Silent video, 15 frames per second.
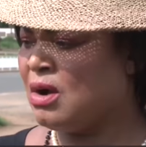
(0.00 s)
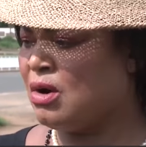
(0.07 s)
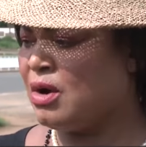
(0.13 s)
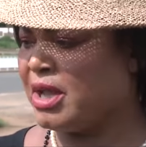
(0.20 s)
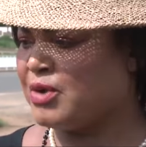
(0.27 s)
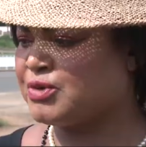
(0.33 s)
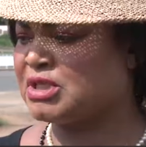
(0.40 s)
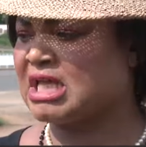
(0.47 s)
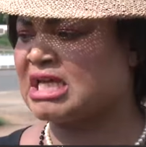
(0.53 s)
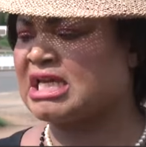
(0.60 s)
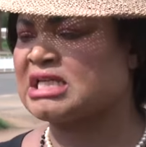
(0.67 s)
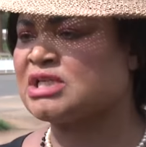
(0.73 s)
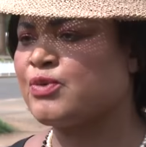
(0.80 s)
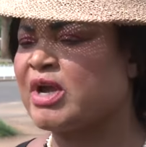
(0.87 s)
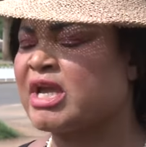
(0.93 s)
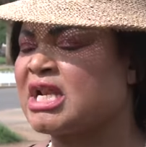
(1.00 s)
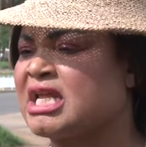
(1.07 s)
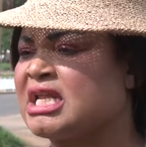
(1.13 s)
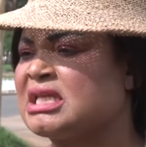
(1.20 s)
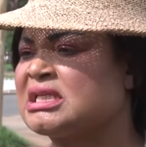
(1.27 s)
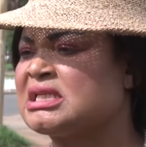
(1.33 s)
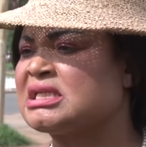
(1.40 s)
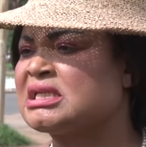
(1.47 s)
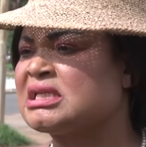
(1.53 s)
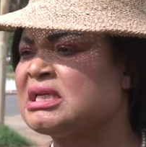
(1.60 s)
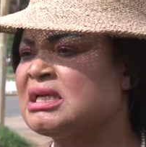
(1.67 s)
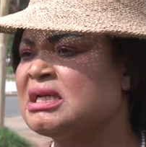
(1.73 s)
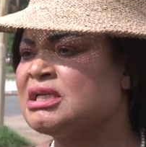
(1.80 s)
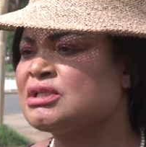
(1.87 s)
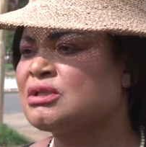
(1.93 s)
Or else they're just weaklings.
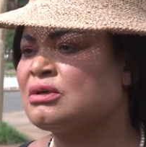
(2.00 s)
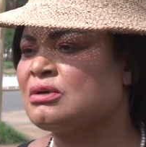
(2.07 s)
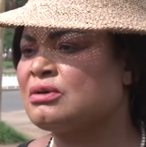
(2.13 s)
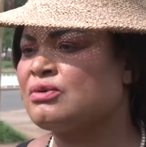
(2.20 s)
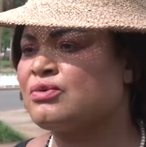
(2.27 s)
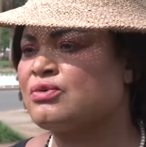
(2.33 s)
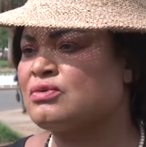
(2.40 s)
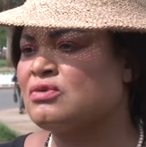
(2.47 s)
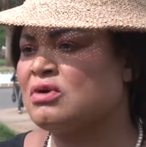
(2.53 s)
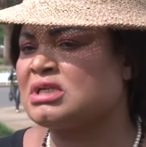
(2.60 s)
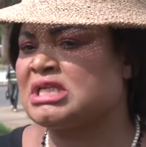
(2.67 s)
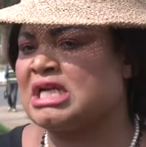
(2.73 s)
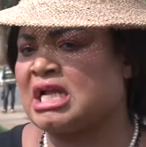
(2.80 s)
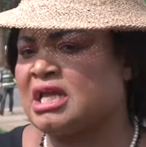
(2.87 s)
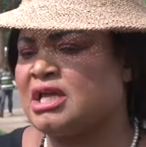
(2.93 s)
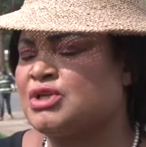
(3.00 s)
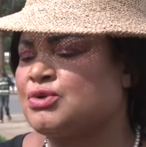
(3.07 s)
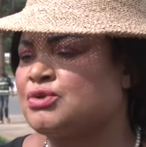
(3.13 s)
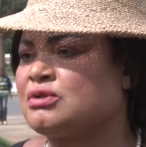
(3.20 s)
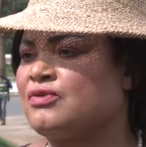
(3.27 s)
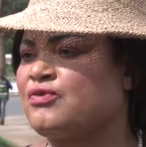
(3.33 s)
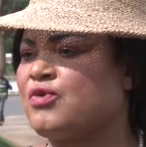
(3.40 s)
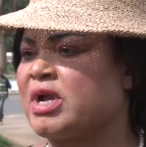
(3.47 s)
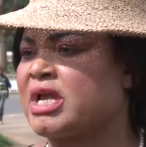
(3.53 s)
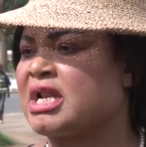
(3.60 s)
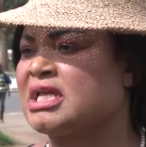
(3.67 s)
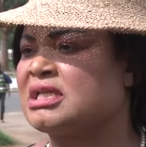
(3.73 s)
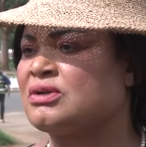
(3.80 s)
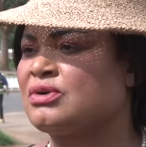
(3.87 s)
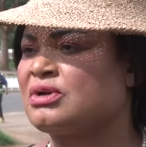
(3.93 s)
So we would not take issues of
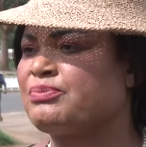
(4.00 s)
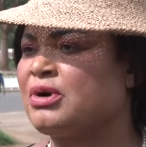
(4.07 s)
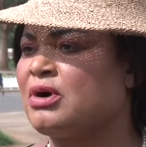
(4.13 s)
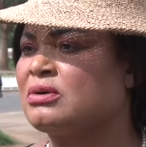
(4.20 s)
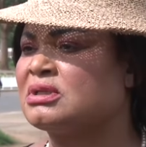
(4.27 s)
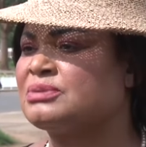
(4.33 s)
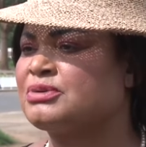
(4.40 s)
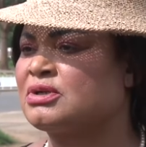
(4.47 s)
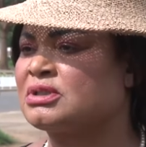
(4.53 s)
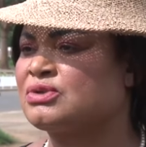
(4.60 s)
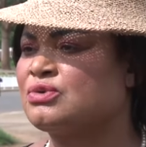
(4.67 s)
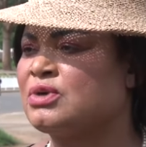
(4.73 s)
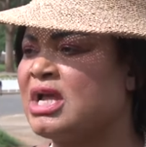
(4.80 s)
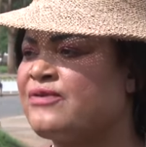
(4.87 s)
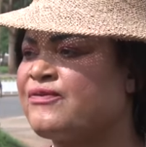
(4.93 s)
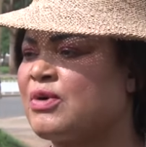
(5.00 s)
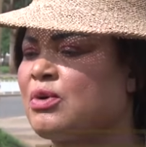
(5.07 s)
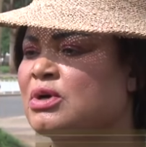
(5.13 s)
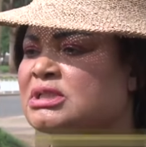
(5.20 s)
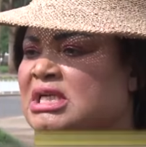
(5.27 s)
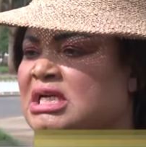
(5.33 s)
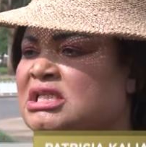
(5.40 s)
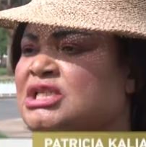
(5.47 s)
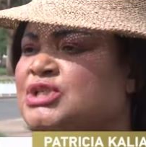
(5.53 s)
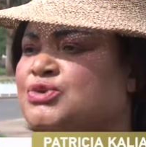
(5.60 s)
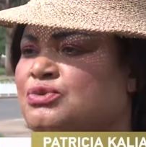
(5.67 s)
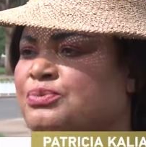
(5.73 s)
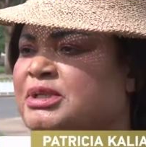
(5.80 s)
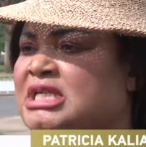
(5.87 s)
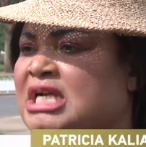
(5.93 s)
weaklings on board because whoever wants an
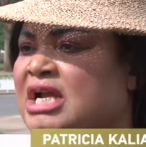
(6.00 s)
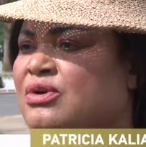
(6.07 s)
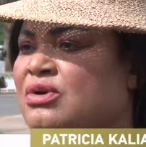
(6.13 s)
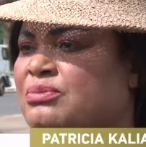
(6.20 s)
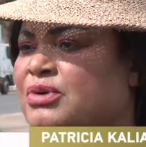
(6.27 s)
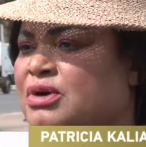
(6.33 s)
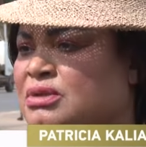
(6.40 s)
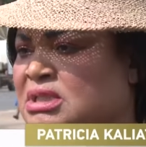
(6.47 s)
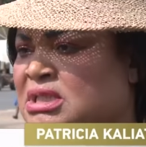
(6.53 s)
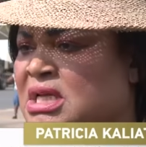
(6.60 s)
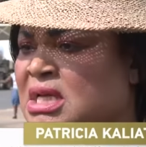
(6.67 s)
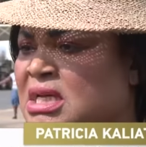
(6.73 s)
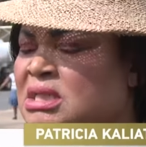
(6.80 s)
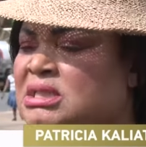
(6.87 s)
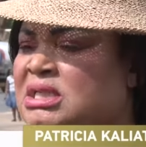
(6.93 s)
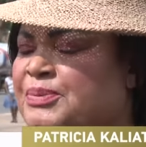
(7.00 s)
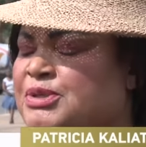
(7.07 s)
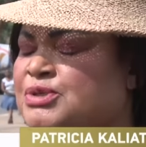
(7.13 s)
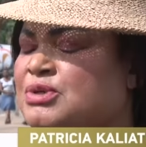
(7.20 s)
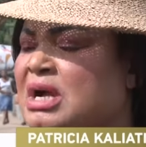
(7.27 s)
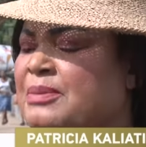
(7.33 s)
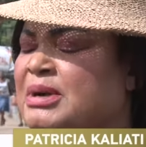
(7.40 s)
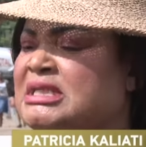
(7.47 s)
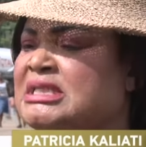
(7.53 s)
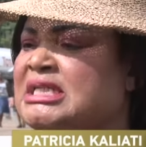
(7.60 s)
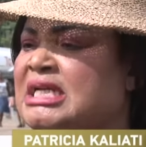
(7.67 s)
issue to be taken on board is supposed to come and